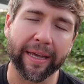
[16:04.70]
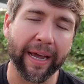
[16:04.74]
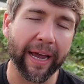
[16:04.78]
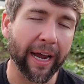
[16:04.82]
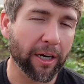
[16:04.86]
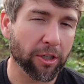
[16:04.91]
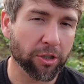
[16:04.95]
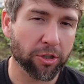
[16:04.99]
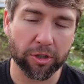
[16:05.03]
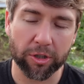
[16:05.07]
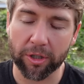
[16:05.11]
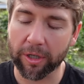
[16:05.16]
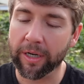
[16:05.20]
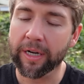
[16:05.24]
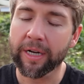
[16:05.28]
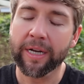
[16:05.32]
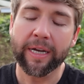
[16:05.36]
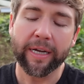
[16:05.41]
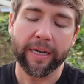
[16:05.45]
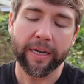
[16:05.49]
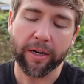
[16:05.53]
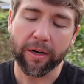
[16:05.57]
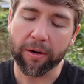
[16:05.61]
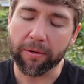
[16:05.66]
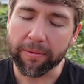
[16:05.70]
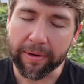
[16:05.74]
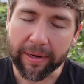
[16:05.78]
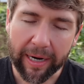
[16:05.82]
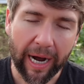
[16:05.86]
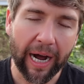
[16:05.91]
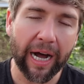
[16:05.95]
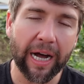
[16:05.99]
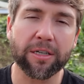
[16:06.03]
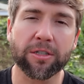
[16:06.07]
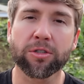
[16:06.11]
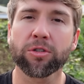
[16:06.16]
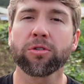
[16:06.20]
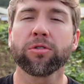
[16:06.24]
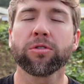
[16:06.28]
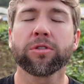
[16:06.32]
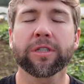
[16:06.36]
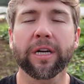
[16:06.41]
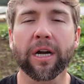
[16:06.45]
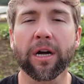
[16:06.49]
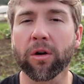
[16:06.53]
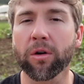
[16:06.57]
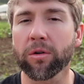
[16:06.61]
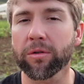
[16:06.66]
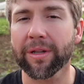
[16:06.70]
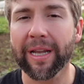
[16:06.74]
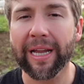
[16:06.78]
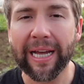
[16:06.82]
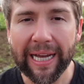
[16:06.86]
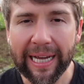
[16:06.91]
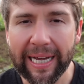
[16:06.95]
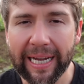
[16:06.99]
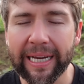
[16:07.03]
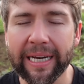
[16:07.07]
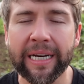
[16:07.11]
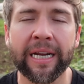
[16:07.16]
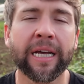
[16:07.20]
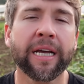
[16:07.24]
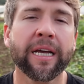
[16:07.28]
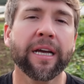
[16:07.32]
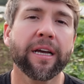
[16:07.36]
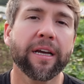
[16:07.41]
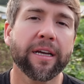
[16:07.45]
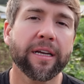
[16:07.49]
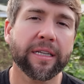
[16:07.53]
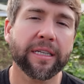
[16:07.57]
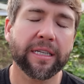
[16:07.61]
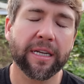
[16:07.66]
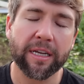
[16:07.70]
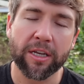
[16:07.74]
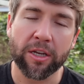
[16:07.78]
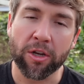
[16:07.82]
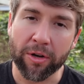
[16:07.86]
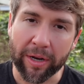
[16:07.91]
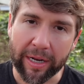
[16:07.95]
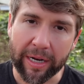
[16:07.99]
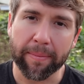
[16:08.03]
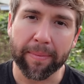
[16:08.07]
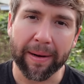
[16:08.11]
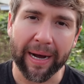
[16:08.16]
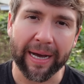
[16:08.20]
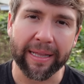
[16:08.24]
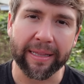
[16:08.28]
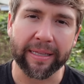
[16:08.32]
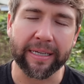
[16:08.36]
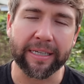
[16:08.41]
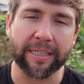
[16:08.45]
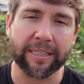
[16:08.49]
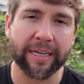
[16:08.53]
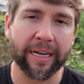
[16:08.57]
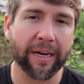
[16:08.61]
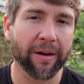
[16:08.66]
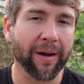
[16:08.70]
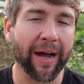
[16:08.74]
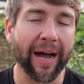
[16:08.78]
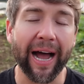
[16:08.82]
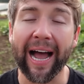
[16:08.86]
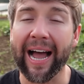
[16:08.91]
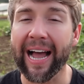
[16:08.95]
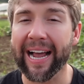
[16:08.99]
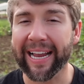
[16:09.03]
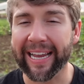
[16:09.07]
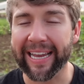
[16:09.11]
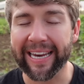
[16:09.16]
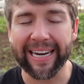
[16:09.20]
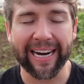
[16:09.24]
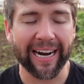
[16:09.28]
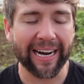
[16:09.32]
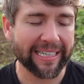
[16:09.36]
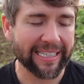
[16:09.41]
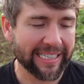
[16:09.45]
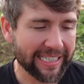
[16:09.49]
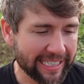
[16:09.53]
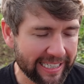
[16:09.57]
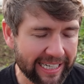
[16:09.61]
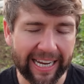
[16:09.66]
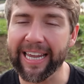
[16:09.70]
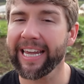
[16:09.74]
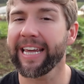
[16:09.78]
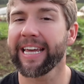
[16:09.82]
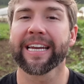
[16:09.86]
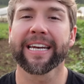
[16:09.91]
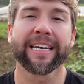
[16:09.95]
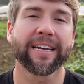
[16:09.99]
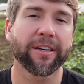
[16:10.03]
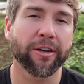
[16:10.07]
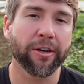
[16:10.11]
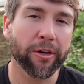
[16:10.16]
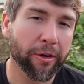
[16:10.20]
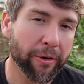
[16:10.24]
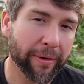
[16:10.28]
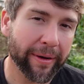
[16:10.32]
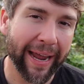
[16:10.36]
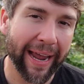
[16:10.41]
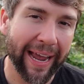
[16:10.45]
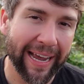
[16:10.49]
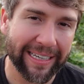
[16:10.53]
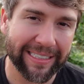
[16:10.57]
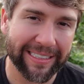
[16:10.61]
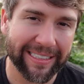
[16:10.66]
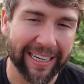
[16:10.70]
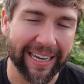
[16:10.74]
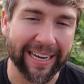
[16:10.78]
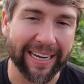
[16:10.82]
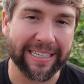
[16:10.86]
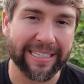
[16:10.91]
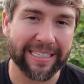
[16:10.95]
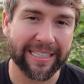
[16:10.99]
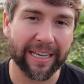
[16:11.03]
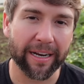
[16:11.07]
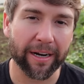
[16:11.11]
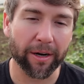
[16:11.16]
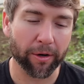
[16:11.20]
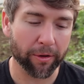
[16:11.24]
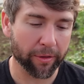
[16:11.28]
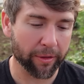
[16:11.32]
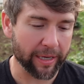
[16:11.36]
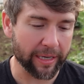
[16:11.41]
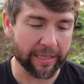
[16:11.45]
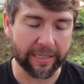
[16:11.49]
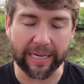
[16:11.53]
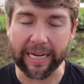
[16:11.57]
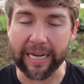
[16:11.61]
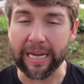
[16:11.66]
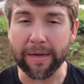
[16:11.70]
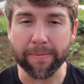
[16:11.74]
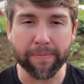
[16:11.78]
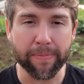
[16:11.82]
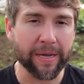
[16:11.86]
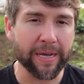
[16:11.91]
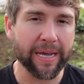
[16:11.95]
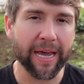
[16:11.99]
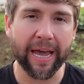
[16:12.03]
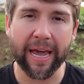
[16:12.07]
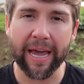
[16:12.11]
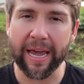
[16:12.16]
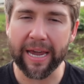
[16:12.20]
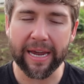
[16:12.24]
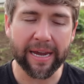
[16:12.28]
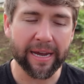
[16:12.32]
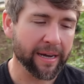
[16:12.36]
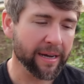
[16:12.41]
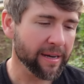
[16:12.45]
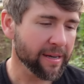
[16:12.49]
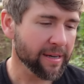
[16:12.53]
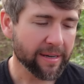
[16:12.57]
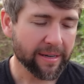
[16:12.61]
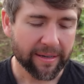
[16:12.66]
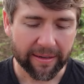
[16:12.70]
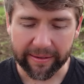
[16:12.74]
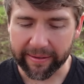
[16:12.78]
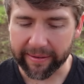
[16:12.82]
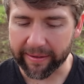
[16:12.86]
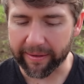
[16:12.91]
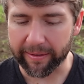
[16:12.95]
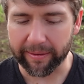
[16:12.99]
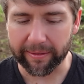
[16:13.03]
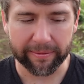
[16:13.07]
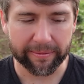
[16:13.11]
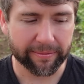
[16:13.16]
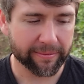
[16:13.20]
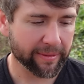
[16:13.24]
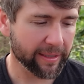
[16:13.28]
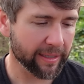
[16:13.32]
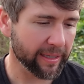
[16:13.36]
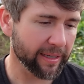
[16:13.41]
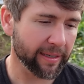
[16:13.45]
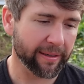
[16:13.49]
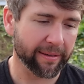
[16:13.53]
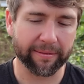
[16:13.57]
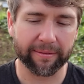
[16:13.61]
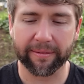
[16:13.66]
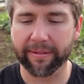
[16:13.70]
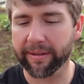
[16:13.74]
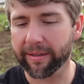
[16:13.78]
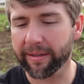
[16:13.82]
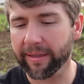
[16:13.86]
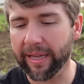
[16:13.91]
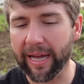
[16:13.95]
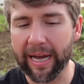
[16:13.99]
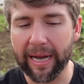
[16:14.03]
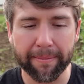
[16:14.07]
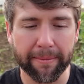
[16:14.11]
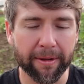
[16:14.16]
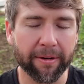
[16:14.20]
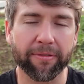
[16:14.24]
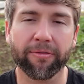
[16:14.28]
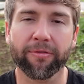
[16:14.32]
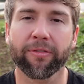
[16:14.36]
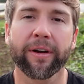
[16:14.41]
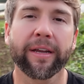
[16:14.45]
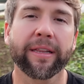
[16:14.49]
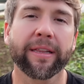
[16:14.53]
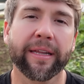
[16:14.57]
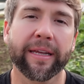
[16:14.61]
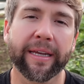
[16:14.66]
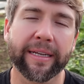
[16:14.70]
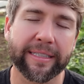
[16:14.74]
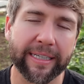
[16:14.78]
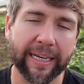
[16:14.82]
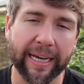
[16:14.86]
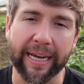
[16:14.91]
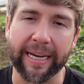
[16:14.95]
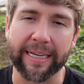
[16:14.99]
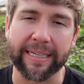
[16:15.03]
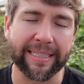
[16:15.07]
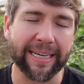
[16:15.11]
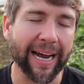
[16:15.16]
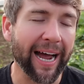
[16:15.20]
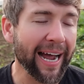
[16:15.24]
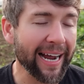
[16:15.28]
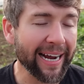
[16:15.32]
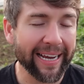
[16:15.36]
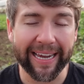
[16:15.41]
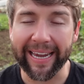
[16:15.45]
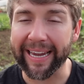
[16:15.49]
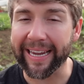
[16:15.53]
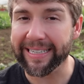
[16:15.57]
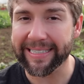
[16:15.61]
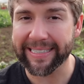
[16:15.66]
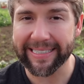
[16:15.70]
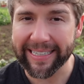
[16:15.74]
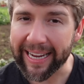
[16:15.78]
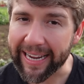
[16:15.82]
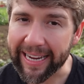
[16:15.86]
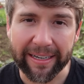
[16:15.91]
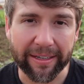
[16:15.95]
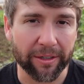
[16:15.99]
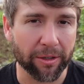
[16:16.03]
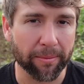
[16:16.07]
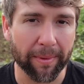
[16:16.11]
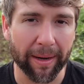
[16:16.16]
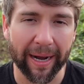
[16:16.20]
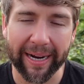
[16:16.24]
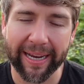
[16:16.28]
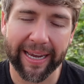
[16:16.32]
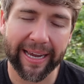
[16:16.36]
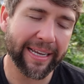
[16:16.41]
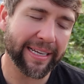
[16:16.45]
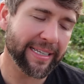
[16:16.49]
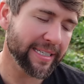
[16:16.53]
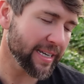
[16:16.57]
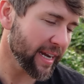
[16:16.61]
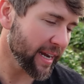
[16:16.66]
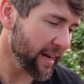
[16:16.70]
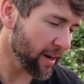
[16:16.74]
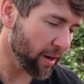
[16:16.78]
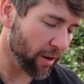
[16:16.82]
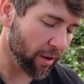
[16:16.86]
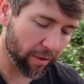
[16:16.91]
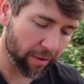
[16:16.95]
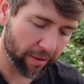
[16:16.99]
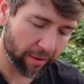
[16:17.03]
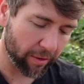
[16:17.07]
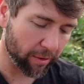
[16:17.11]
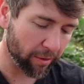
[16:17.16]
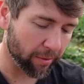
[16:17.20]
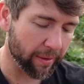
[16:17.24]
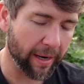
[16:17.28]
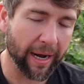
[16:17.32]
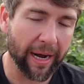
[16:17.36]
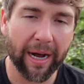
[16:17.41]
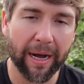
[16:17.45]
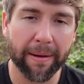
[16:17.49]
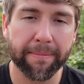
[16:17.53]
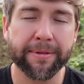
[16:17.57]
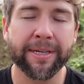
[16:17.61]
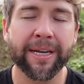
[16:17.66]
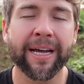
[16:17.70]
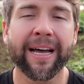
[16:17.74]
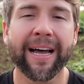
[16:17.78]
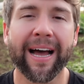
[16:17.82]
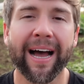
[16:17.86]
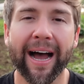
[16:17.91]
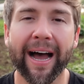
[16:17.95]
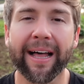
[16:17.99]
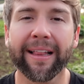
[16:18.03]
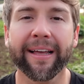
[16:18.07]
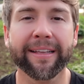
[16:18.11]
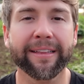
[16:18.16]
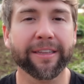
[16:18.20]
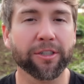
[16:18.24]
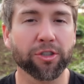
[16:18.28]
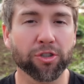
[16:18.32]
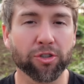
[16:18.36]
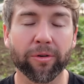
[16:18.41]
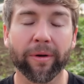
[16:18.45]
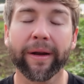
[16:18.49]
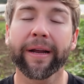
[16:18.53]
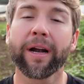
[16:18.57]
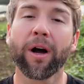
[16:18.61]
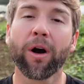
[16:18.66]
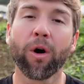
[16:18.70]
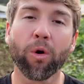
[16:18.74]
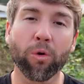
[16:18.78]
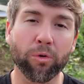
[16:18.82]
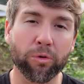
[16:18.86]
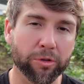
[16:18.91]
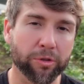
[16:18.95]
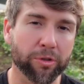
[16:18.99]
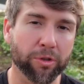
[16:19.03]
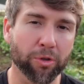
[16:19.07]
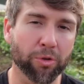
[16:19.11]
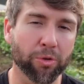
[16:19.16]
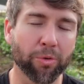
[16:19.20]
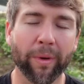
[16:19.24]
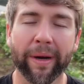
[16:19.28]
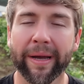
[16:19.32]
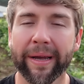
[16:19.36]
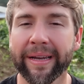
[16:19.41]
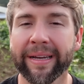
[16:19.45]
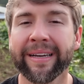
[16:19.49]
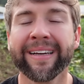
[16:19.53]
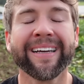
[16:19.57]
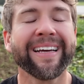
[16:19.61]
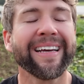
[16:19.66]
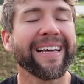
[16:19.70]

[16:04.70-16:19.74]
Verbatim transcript: the extra, you know, nozzles online. You need to buy these. Now, I cannot stand new gas tanks that are these E P A, you know, uh, climate-friendly tanks. I can't stand them. I can't stand all the little knobs. I like the straight old school way,